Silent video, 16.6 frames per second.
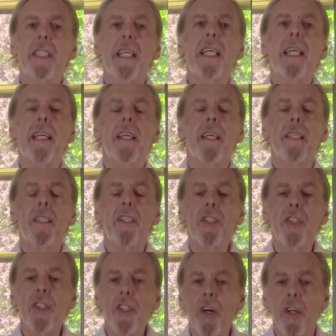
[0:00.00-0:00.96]
thing
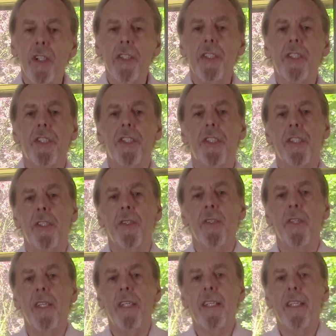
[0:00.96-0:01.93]
not to
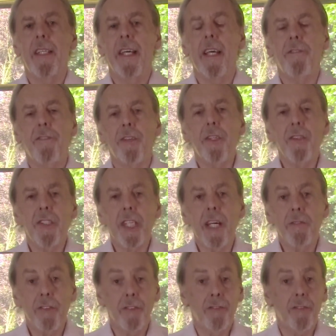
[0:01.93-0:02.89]
do if you
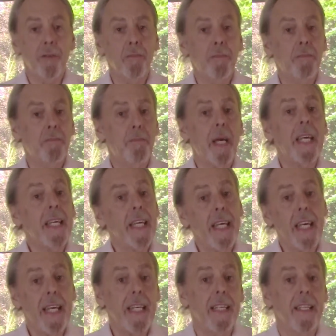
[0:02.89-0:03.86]
suffer from
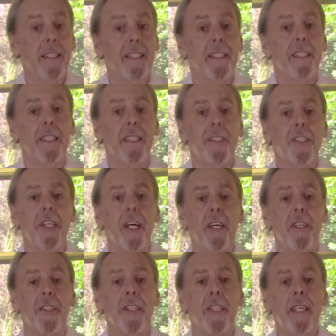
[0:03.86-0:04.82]
PE, as it's
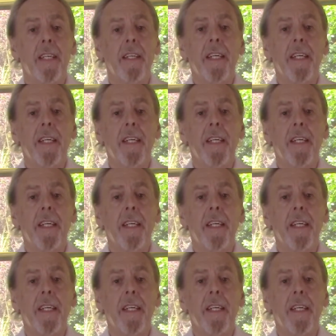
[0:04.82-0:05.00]
known,